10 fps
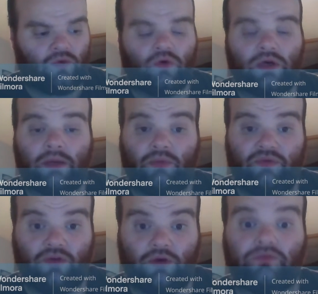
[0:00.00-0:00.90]
called I'm
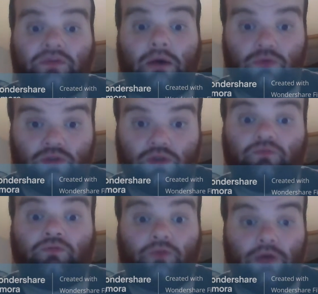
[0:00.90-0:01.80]
With You. That was a
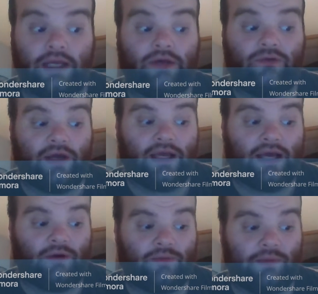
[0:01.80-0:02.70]
really great
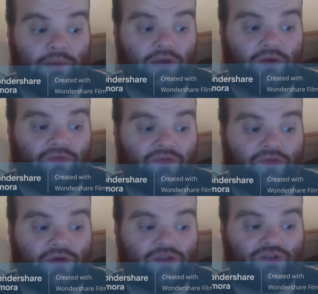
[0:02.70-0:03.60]
album. I love the
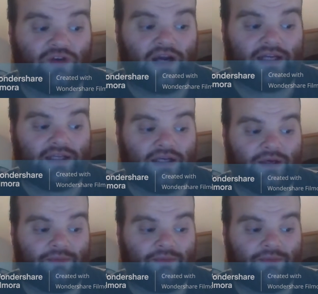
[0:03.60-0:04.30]
first track.